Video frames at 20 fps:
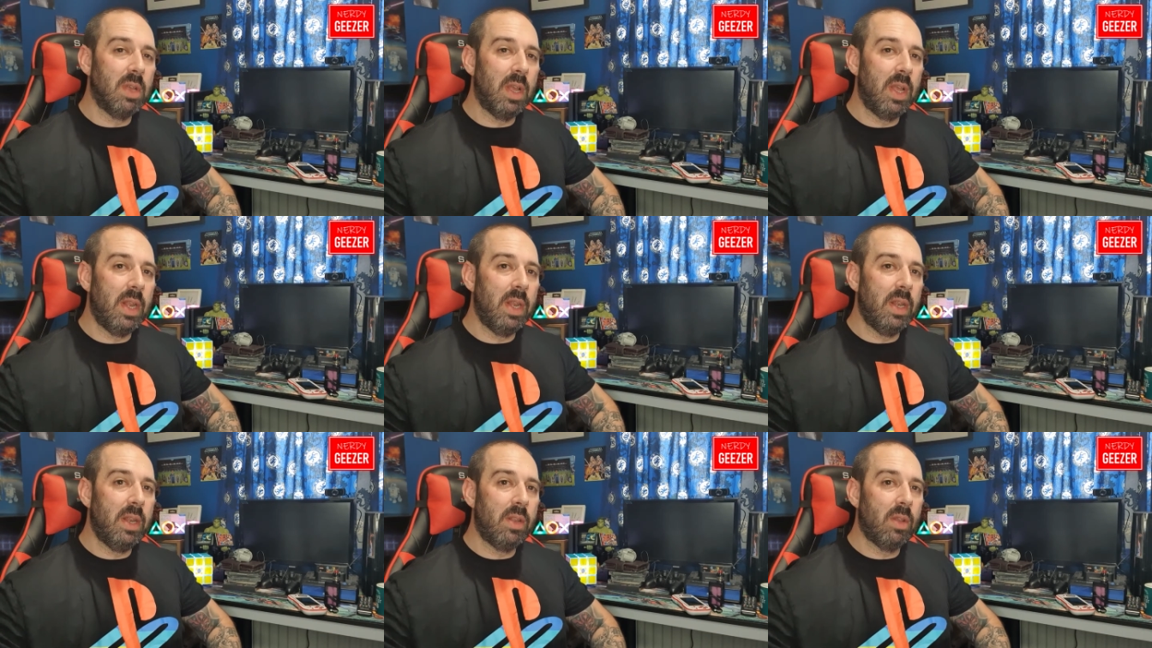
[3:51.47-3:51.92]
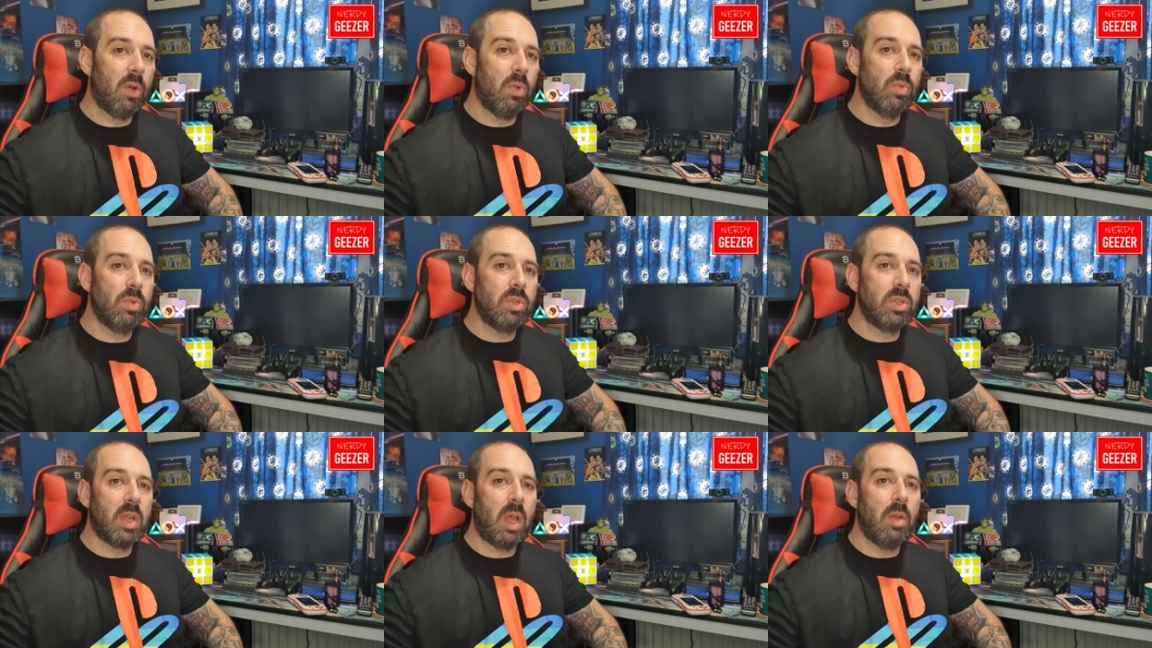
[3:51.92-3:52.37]
and
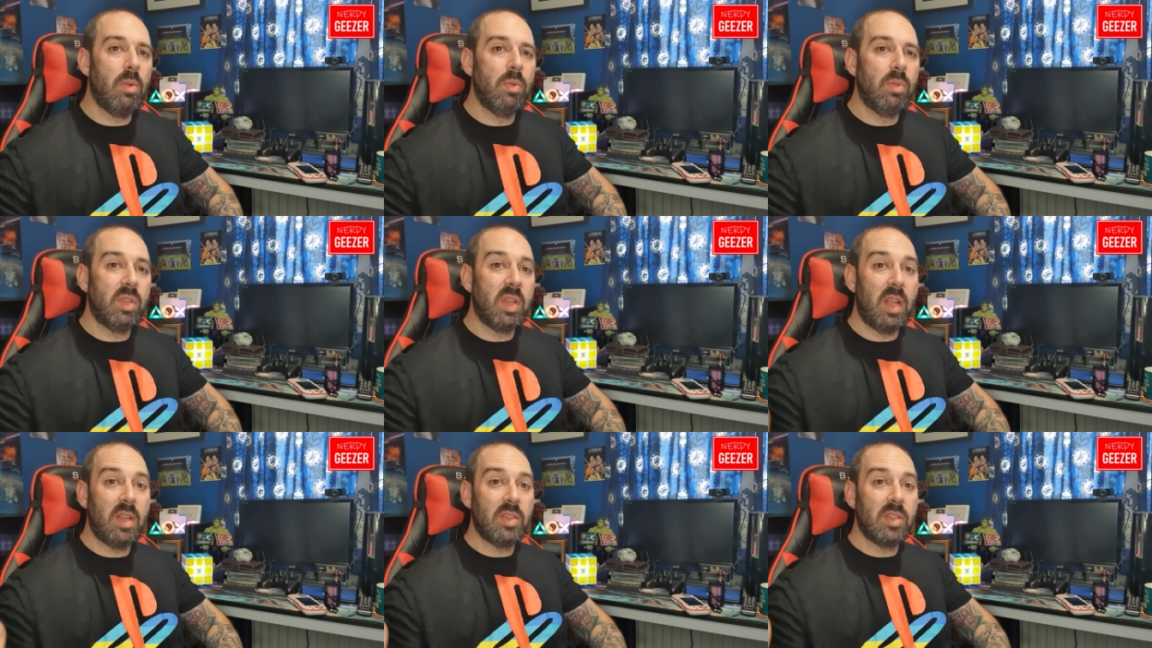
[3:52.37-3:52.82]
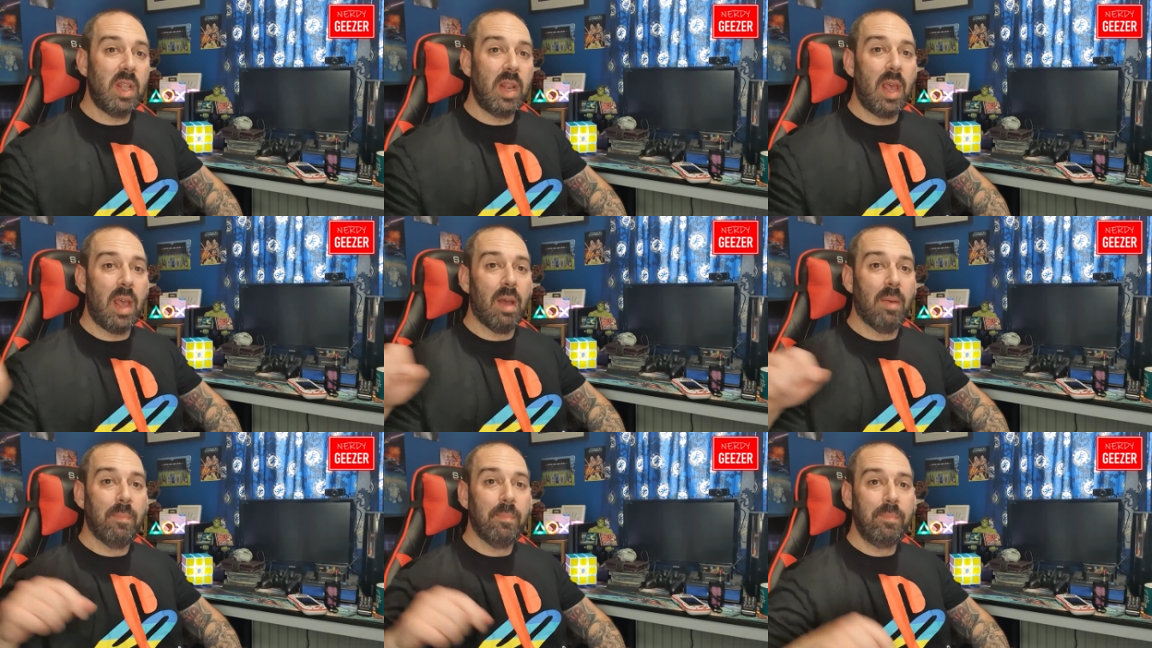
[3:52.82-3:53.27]
also test it
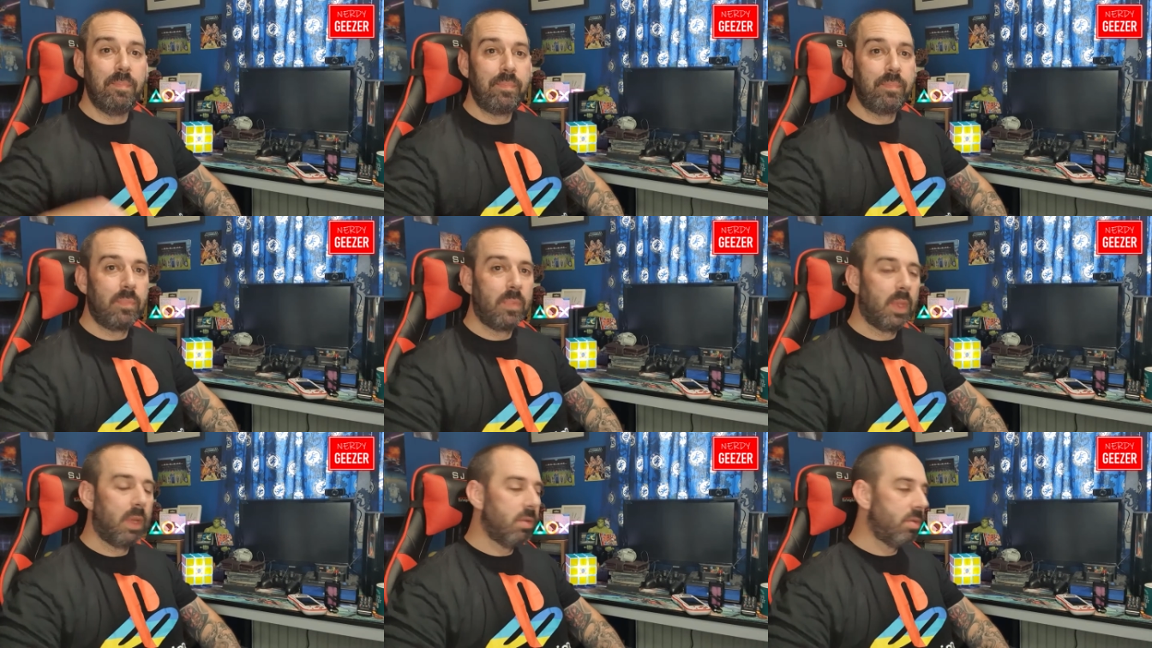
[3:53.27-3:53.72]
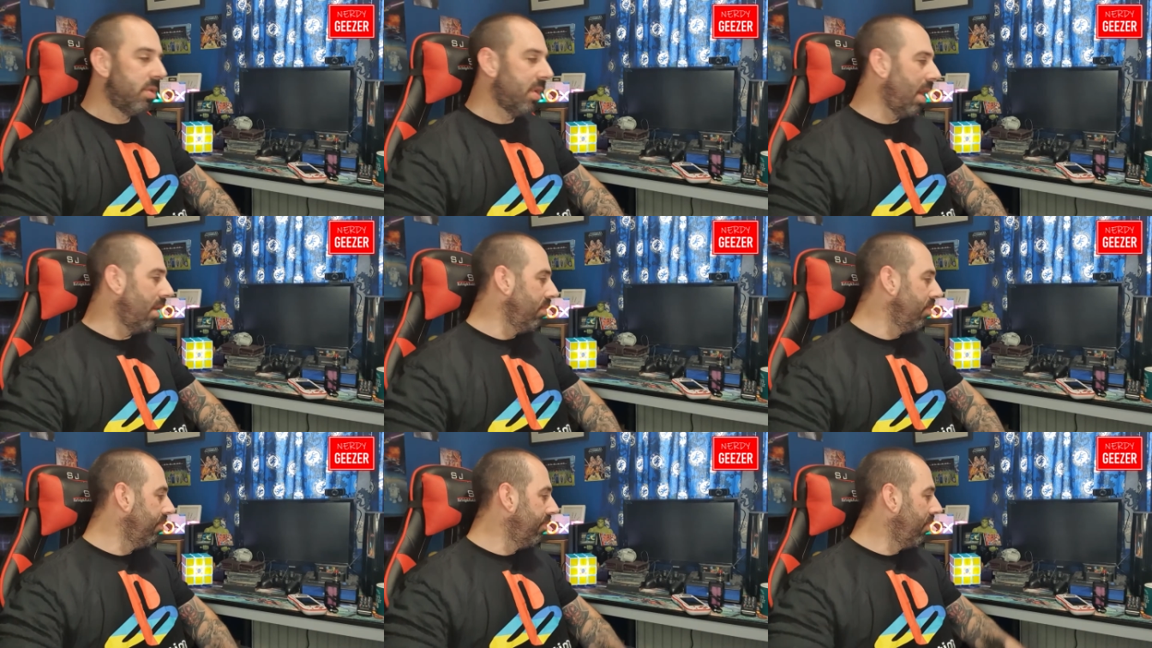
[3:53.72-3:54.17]
out.
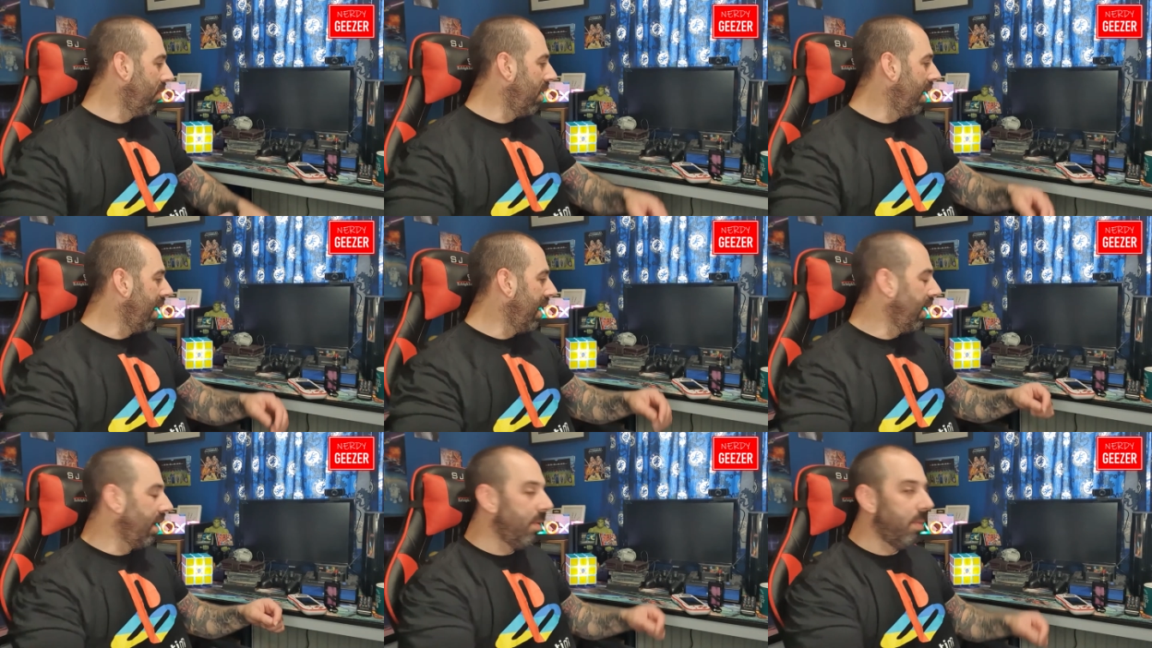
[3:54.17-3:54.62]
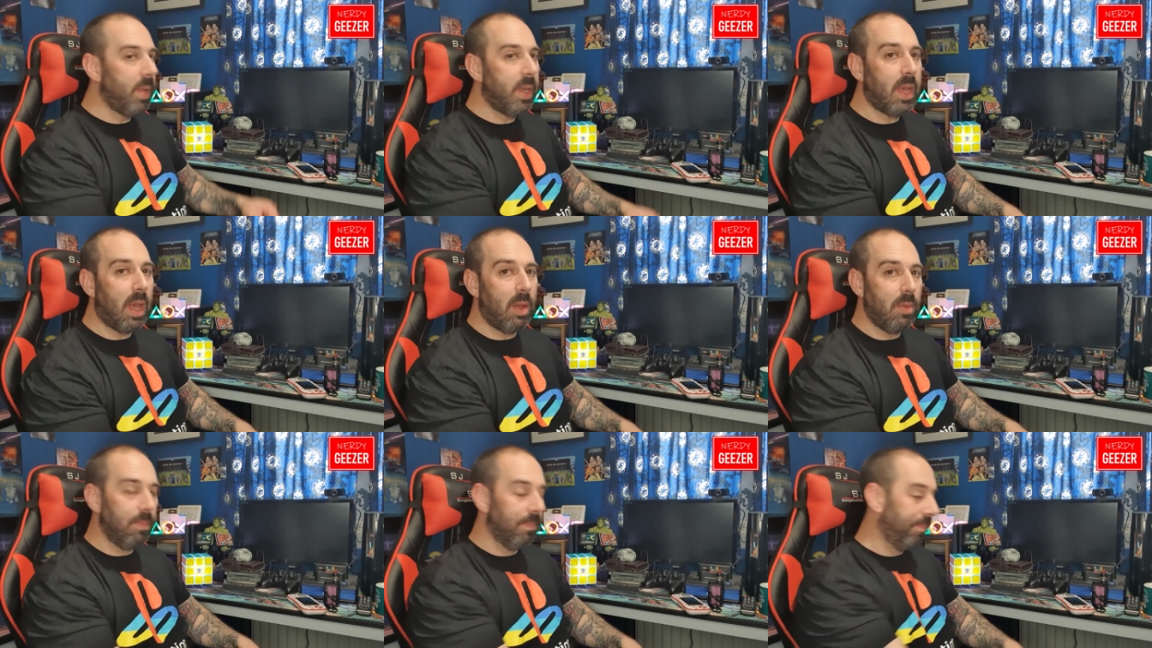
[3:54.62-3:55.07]
So, right, here we
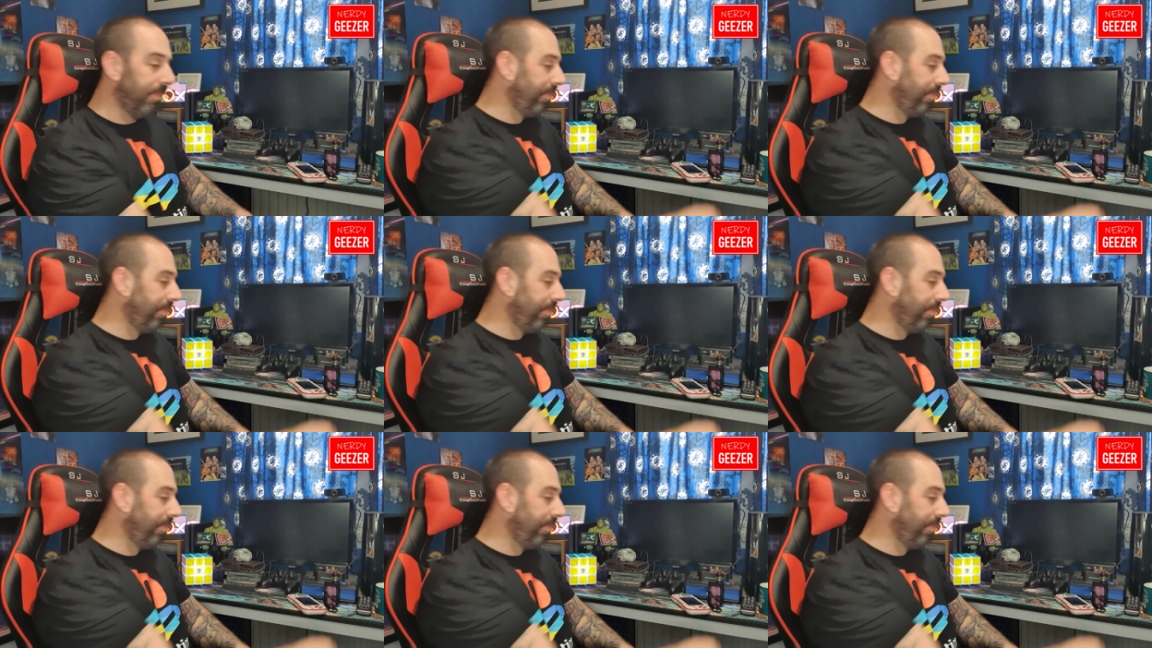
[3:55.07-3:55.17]
go.